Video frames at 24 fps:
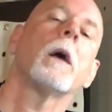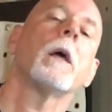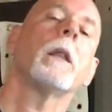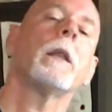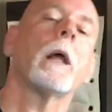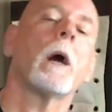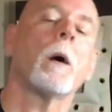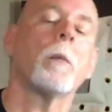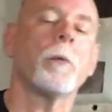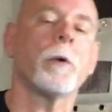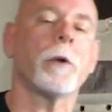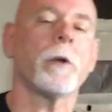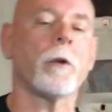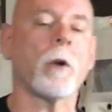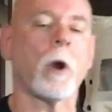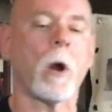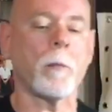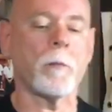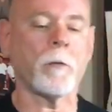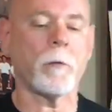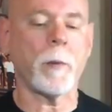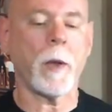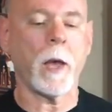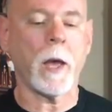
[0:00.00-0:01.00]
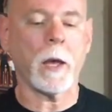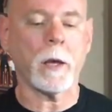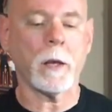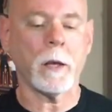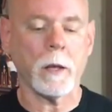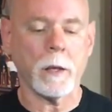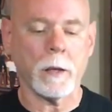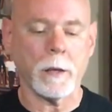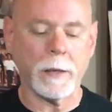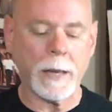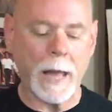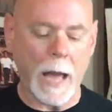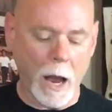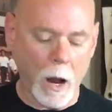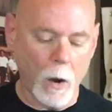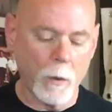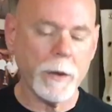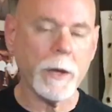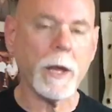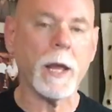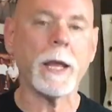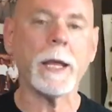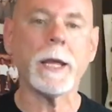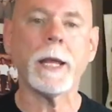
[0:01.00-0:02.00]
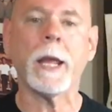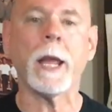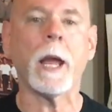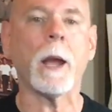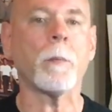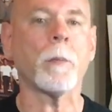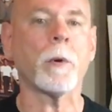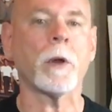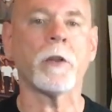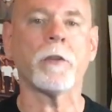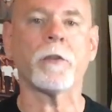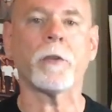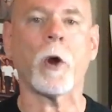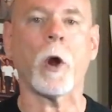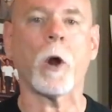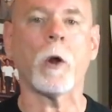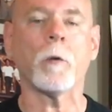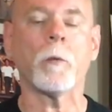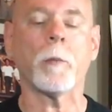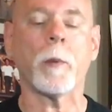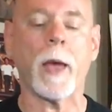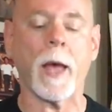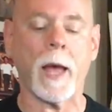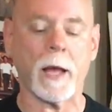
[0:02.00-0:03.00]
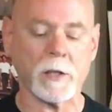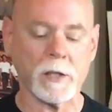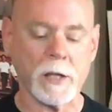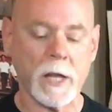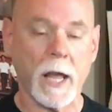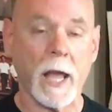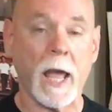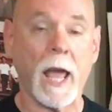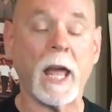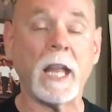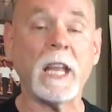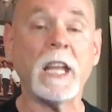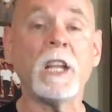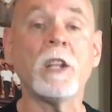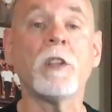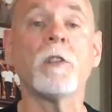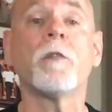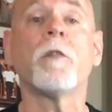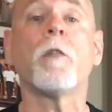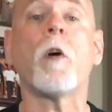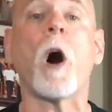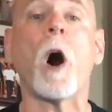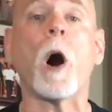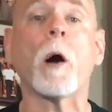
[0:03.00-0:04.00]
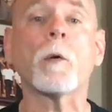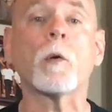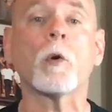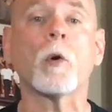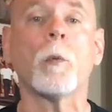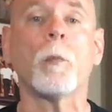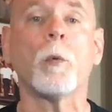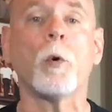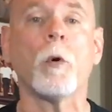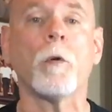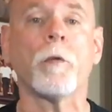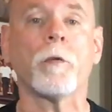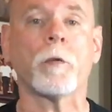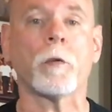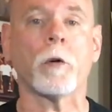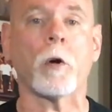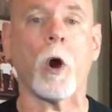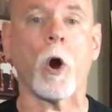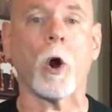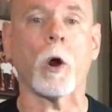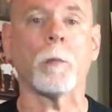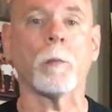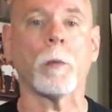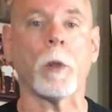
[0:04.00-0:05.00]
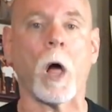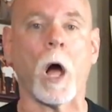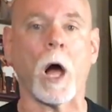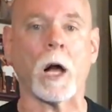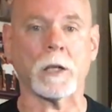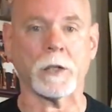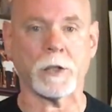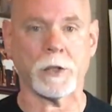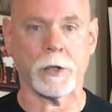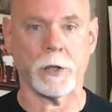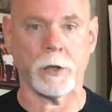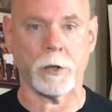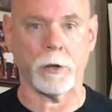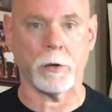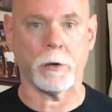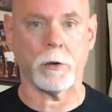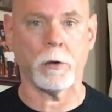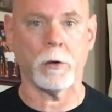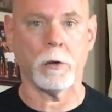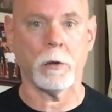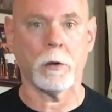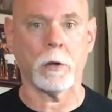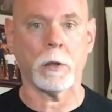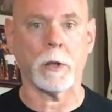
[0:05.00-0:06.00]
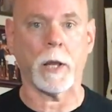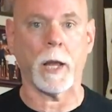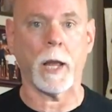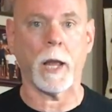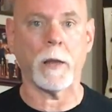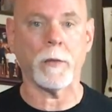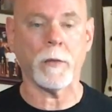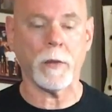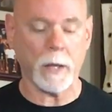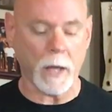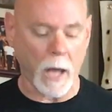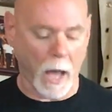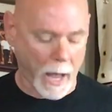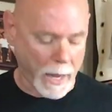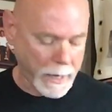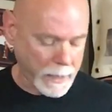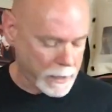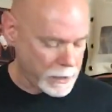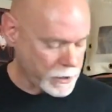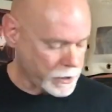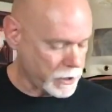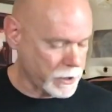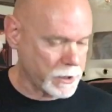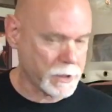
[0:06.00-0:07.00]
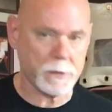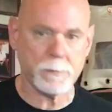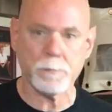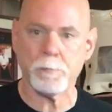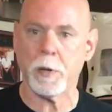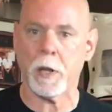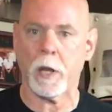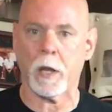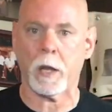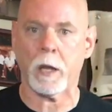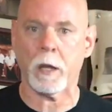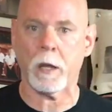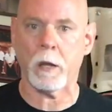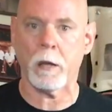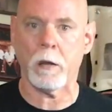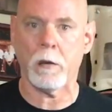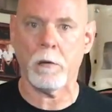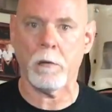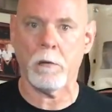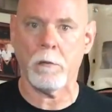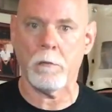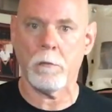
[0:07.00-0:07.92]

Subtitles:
and now bring your arms back. Now he can't bring his arms back, and he's vulnerable for arm locks here. Okay, the guy can just pick.